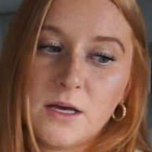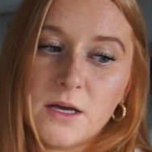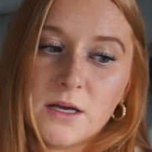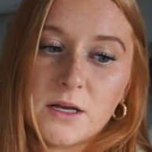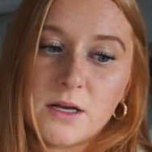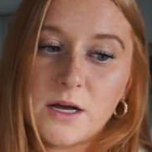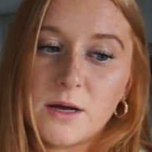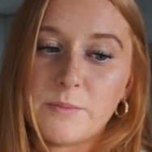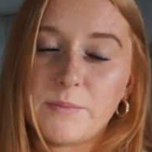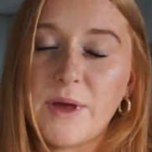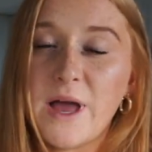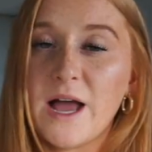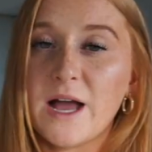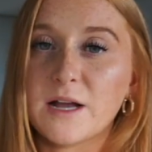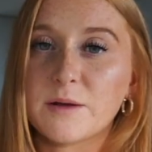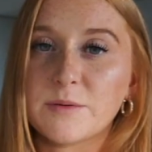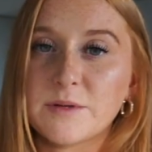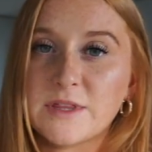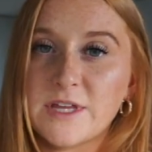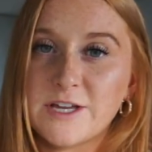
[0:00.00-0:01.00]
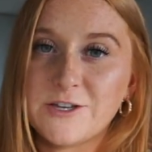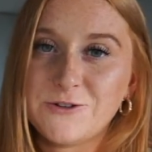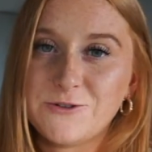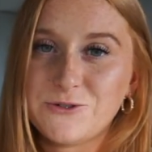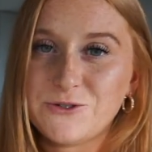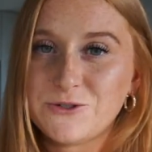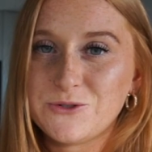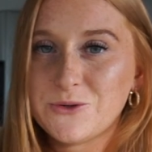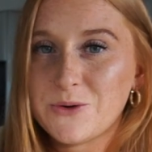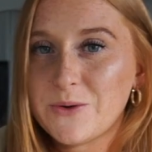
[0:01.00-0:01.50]
cut back, but then you
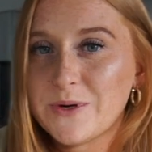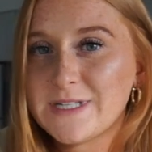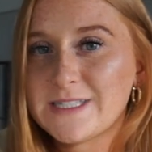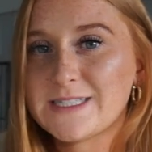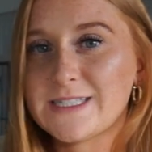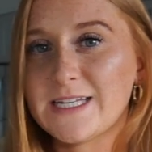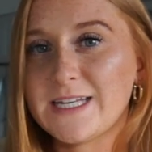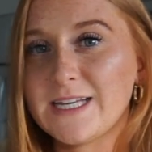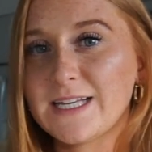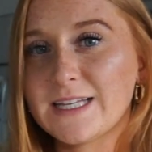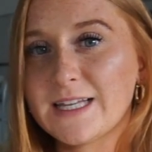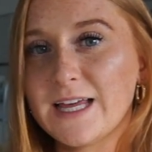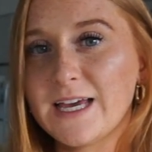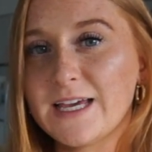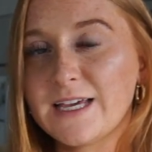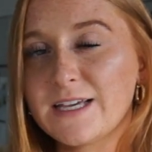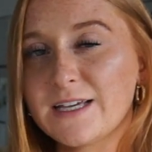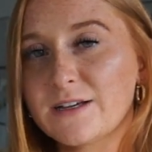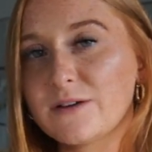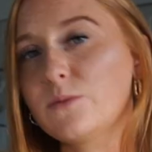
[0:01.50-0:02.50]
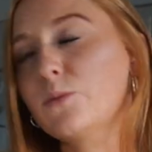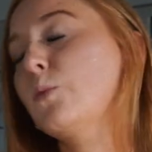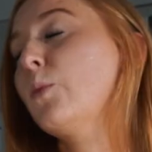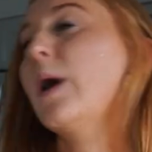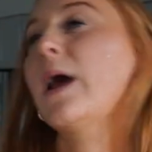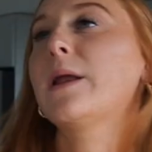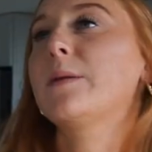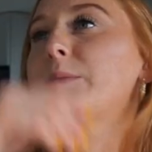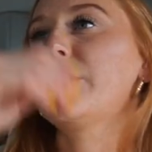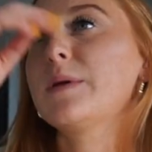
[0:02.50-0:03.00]
do always see like
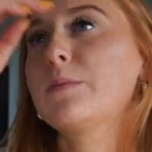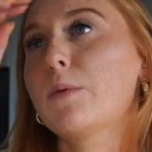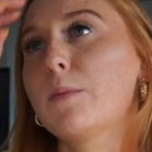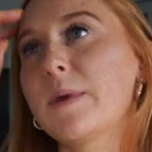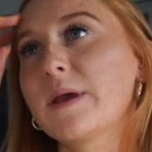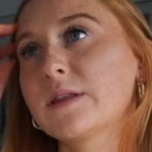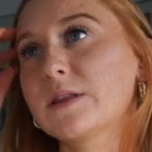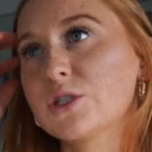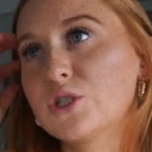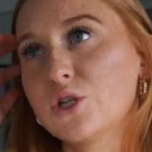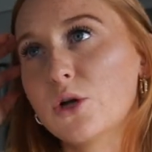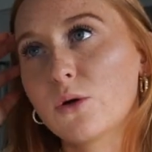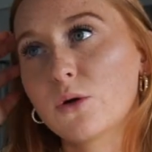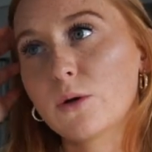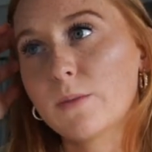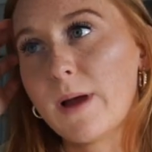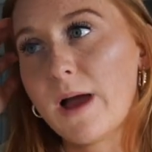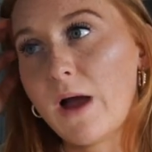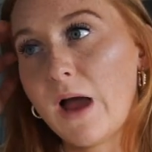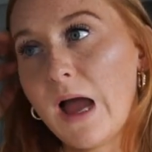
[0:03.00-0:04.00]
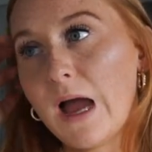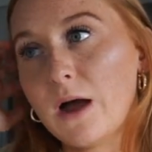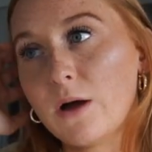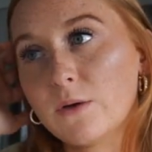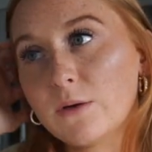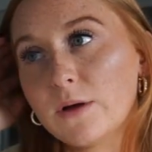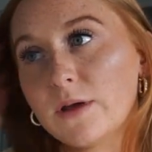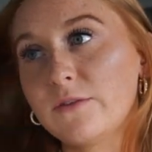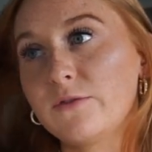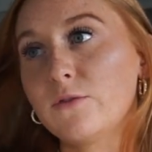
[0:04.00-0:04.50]
when people make the joke about
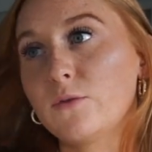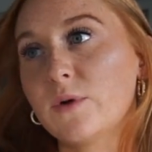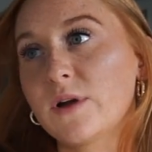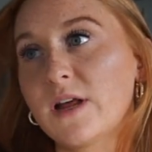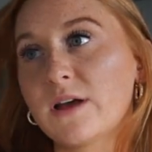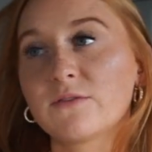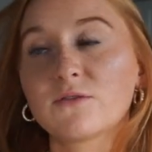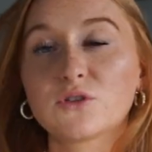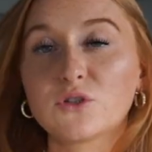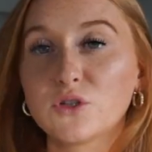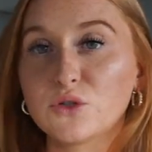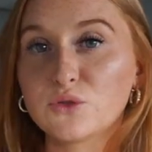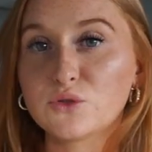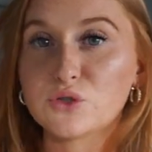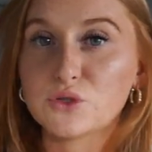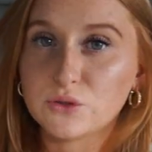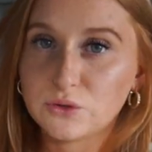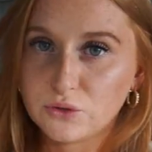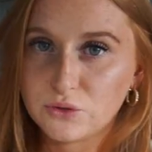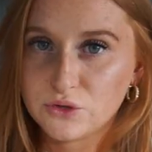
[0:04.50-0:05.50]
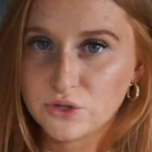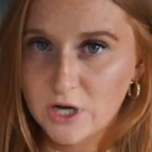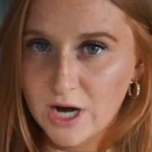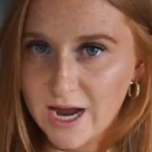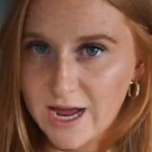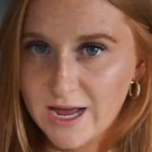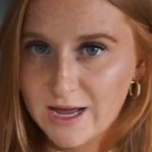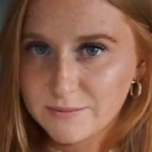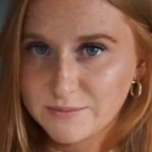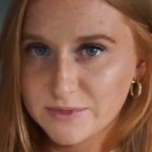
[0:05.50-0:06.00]
how if you want to have glutes, you lose your
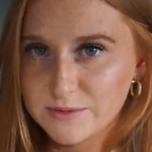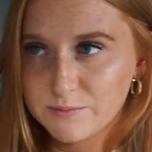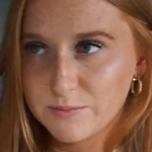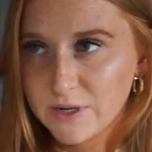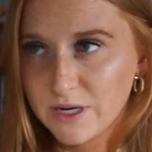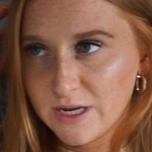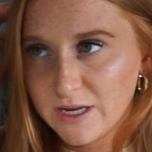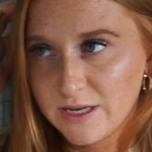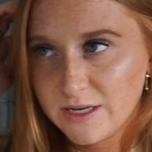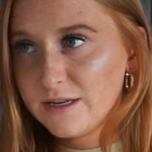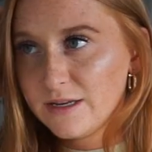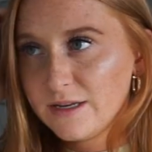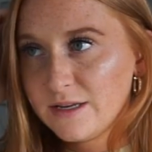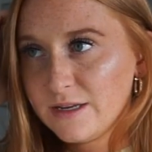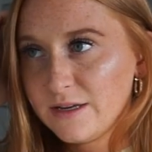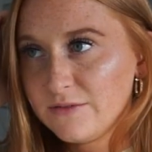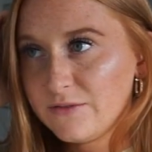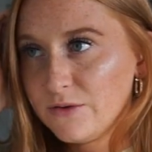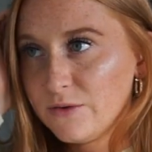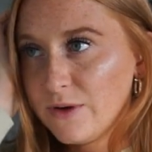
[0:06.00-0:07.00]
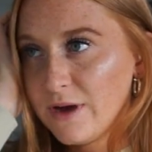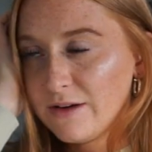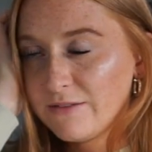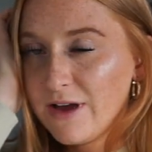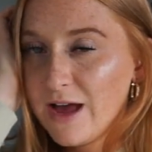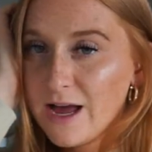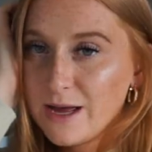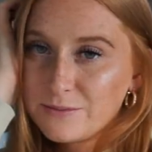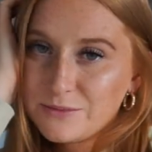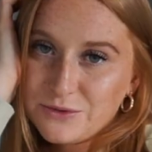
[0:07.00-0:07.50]
abs, but if you have
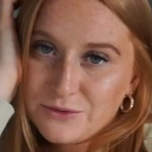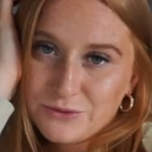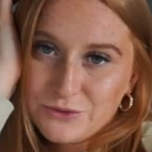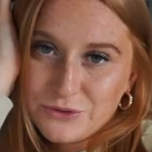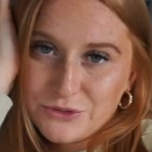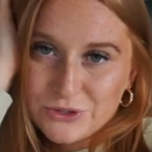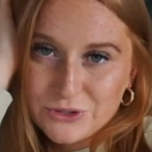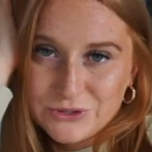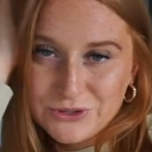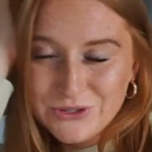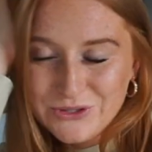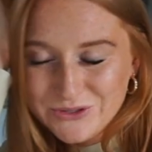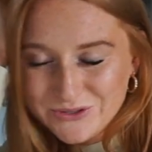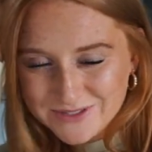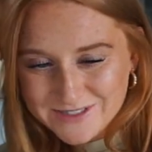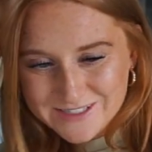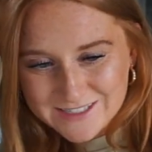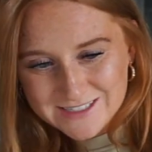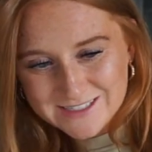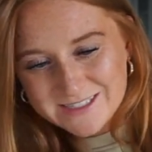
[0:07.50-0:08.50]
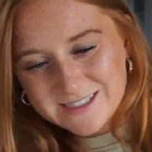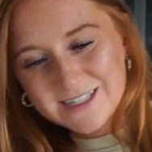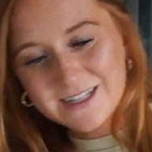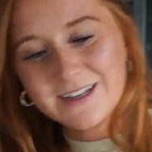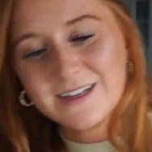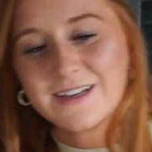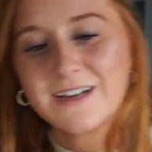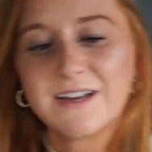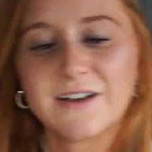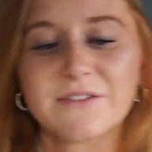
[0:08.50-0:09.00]
abs, you lose your glutes. It's
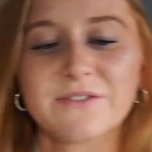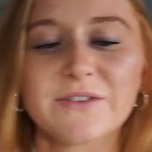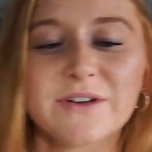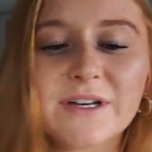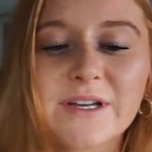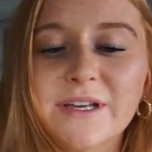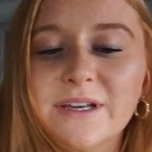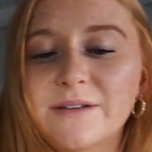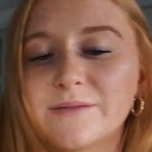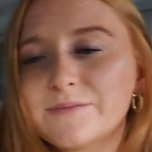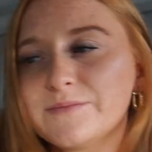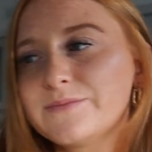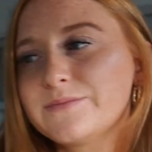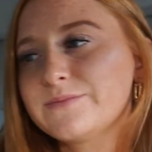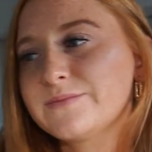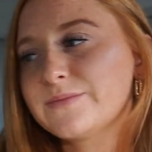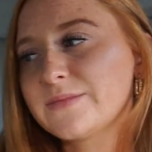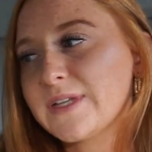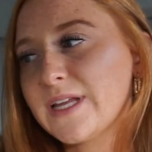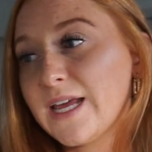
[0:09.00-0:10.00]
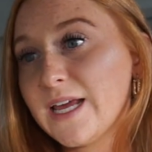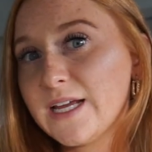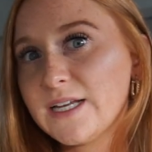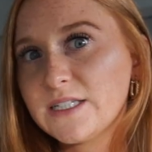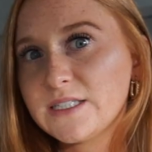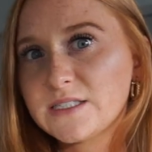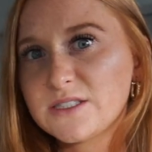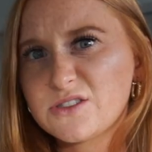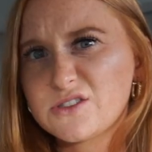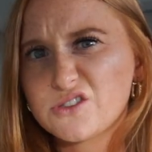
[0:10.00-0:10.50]
like kind of funny. And it's